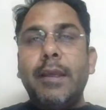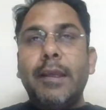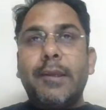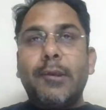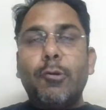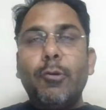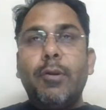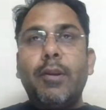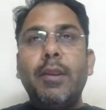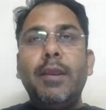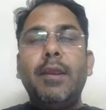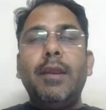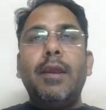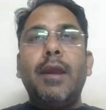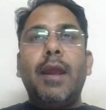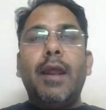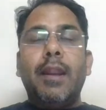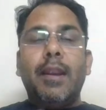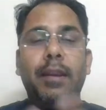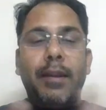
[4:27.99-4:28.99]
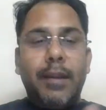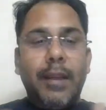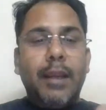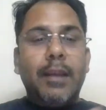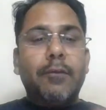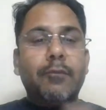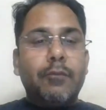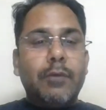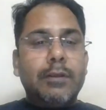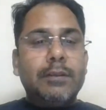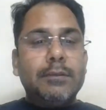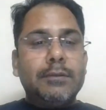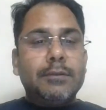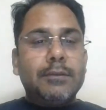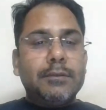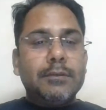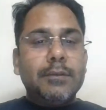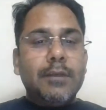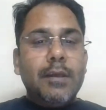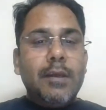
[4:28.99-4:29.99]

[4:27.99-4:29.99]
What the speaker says: equity and debt funds,